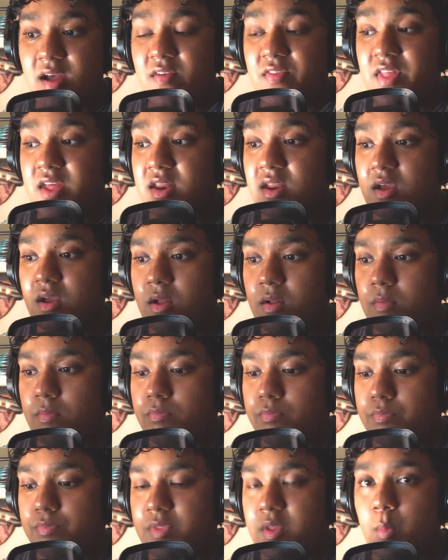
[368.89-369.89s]
Then
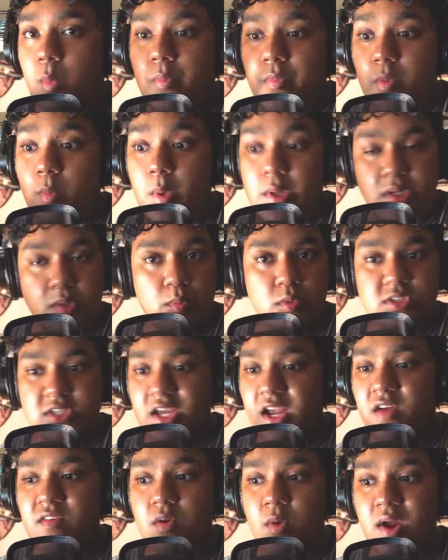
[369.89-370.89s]
the momentum will take
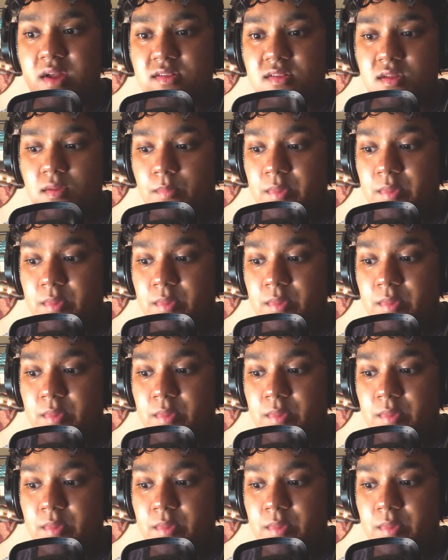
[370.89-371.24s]
care of the rest.